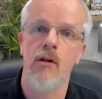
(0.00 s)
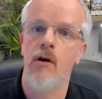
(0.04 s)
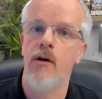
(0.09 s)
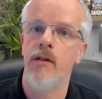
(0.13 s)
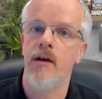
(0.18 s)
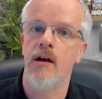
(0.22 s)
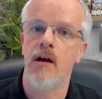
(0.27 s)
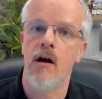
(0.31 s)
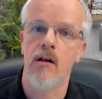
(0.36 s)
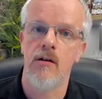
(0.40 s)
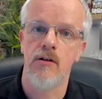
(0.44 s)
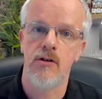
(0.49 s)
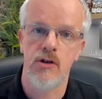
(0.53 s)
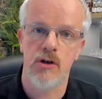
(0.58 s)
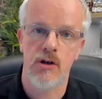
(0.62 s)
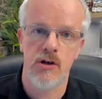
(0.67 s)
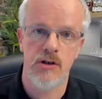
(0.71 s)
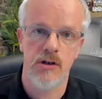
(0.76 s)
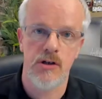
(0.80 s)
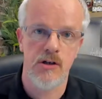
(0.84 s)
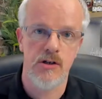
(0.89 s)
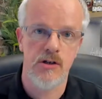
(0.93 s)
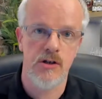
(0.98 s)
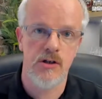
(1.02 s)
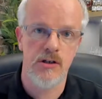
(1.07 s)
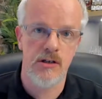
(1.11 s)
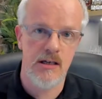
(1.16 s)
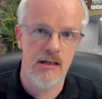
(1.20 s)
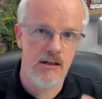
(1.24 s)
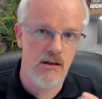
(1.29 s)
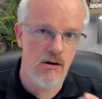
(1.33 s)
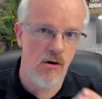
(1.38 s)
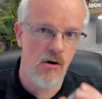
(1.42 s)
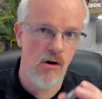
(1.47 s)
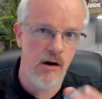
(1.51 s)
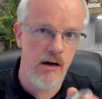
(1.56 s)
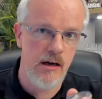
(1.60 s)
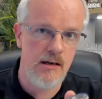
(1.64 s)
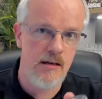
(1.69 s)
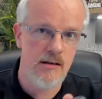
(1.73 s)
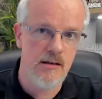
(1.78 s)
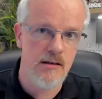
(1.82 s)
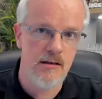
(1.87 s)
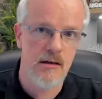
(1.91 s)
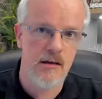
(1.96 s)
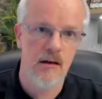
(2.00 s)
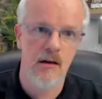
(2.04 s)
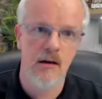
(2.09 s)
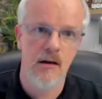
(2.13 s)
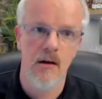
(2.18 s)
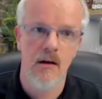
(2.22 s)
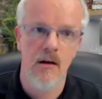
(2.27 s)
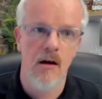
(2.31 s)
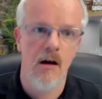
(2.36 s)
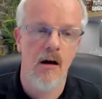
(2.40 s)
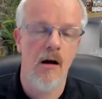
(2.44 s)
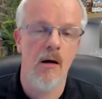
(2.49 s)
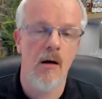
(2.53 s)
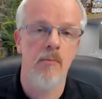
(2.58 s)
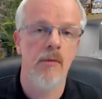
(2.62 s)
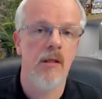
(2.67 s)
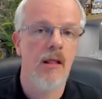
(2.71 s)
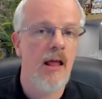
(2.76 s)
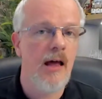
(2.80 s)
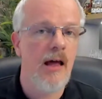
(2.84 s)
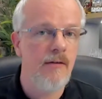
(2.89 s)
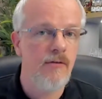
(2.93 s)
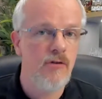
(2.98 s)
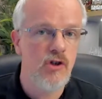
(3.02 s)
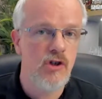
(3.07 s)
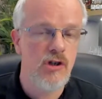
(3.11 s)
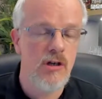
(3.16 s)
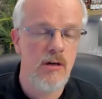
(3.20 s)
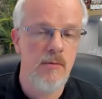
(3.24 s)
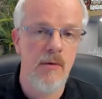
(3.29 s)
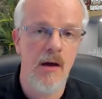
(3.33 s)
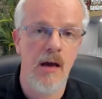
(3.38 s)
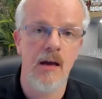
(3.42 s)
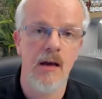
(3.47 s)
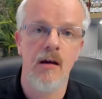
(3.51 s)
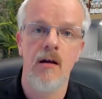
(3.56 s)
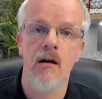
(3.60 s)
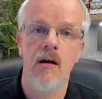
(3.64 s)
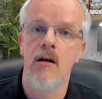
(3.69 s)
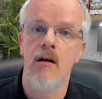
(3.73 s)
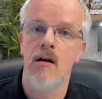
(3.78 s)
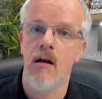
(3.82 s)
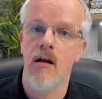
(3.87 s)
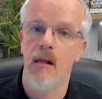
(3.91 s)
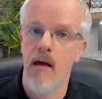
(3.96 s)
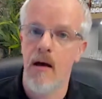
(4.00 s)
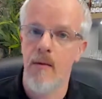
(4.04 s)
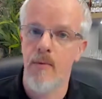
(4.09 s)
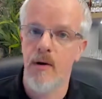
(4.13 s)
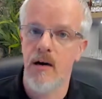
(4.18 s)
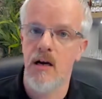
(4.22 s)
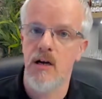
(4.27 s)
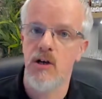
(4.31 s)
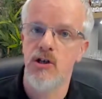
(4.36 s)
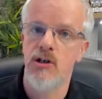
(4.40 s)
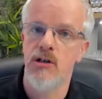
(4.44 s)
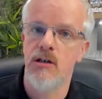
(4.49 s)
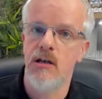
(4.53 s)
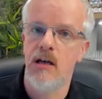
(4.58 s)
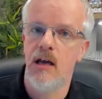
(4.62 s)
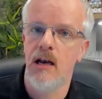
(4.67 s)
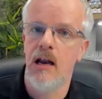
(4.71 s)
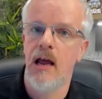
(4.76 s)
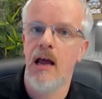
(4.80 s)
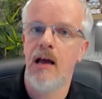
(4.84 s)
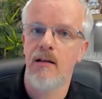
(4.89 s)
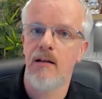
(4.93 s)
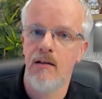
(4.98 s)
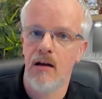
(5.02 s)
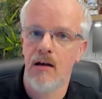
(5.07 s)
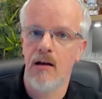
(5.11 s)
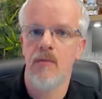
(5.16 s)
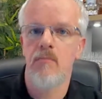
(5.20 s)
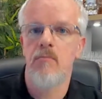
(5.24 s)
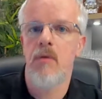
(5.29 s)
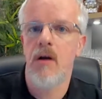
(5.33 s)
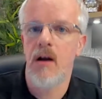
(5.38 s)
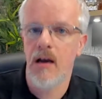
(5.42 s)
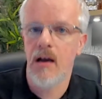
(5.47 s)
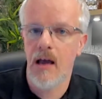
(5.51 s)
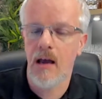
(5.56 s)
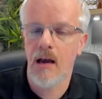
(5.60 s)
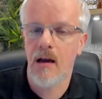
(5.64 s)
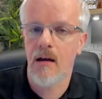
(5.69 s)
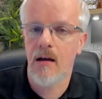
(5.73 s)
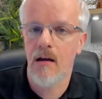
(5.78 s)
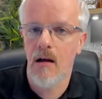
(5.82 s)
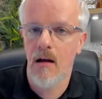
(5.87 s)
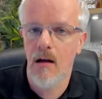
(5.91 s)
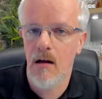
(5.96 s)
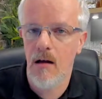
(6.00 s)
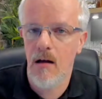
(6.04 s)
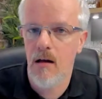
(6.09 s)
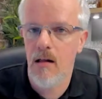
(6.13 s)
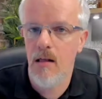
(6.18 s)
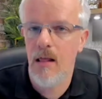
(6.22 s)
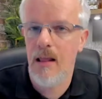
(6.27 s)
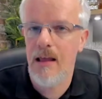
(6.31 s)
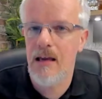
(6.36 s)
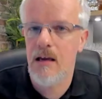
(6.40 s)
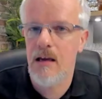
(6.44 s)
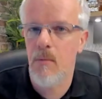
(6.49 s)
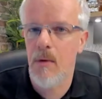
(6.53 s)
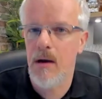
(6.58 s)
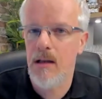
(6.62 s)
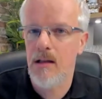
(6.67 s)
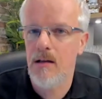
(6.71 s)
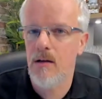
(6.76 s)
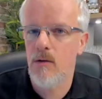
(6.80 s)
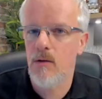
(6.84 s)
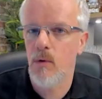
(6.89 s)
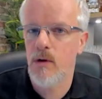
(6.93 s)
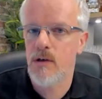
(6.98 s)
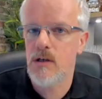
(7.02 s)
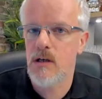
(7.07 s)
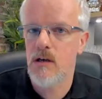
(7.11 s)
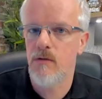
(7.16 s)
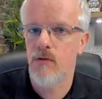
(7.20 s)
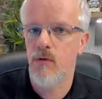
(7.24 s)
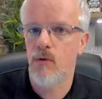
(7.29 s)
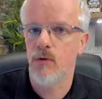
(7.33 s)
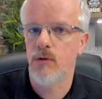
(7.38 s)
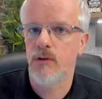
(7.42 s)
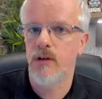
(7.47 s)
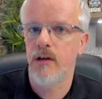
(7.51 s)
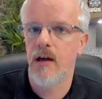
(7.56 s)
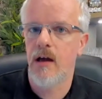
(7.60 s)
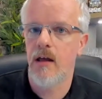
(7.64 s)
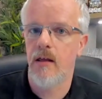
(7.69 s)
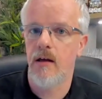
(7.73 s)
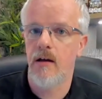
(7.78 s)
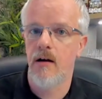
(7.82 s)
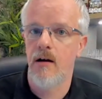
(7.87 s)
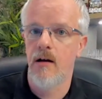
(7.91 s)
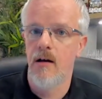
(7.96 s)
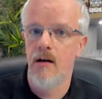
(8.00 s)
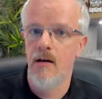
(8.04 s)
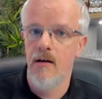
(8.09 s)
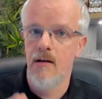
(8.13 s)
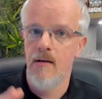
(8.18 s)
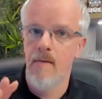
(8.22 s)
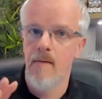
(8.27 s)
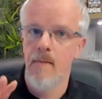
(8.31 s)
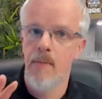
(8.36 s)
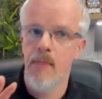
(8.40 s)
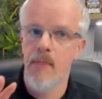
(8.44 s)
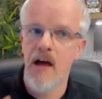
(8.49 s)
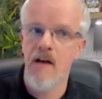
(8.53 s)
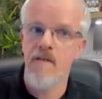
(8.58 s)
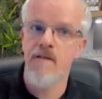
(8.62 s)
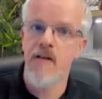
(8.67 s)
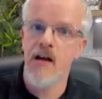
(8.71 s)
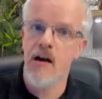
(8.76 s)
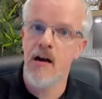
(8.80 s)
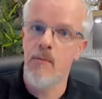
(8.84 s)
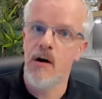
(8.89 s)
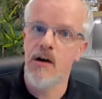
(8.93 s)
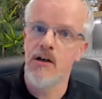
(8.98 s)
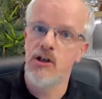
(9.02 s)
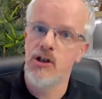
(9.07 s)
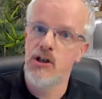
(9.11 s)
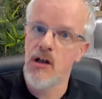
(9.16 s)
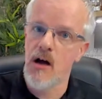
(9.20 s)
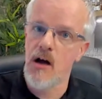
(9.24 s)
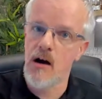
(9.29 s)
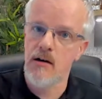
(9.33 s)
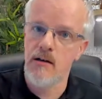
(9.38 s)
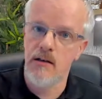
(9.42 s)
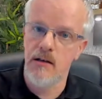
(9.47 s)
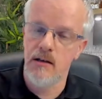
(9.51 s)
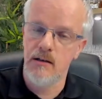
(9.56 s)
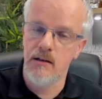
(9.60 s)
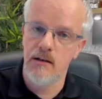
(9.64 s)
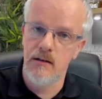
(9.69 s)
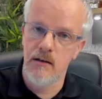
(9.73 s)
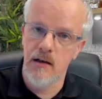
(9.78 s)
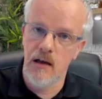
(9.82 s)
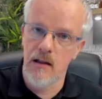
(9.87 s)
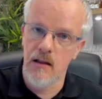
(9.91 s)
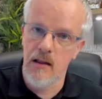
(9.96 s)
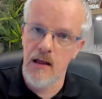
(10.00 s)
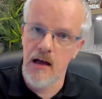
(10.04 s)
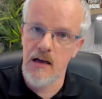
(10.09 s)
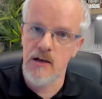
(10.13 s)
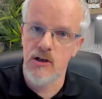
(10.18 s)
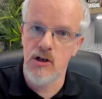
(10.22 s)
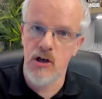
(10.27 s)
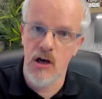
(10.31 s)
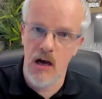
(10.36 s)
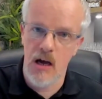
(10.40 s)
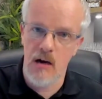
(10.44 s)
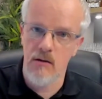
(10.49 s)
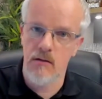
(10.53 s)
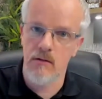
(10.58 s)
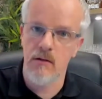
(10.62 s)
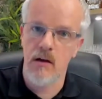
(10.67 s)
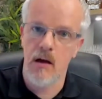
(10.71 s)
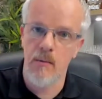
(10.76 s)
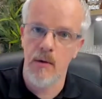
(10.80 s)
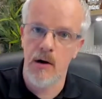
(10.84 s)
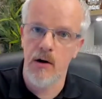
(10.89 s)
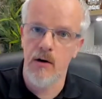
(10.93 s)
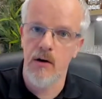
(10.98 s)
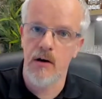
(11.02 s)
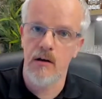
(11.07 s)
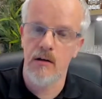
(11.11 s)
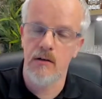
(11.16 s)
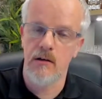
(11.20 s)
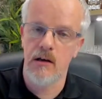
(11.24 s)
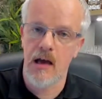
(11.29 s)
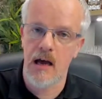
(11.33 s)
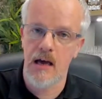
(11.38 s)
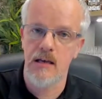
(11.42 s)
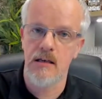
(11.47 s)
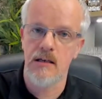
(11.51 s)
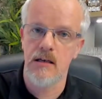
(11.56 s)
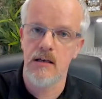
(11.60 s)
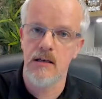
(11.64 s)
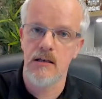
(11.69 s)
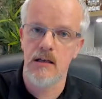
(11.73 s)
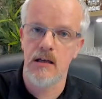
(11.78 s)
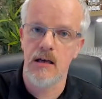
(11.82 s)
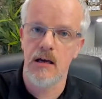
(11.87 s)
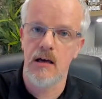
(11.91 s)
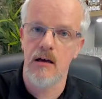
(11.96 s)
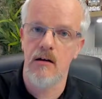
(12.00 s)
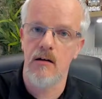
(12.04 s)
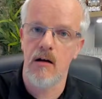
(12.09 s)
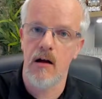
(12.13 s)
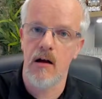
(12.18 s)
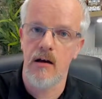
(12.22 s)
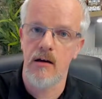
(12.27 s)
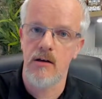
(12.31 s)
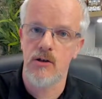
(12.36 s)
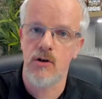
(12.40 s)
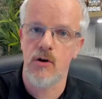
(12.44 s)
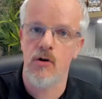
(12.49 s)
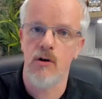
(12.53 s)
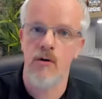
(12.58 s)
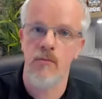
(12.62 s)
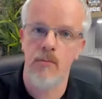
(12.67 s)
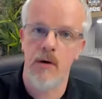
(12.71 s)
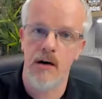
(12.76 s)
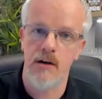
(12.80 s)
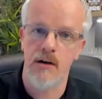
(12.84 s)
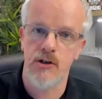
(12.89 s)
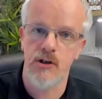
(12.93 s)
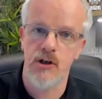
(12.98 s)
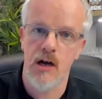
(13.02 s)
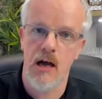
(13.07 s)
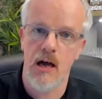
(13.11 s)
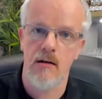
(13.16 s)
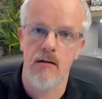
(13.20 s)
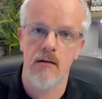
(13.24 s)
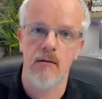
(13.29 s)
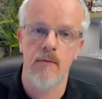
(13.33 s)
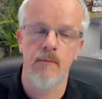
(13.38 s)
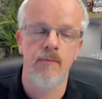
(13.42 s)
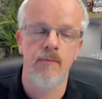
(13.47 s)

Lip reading: of the culture, such as these coins, live streaming, collaboration, connecting and bringing like-minded whiskey folk together. That very much started in that channel coming out of Kansas there, Scott and Bart's channel.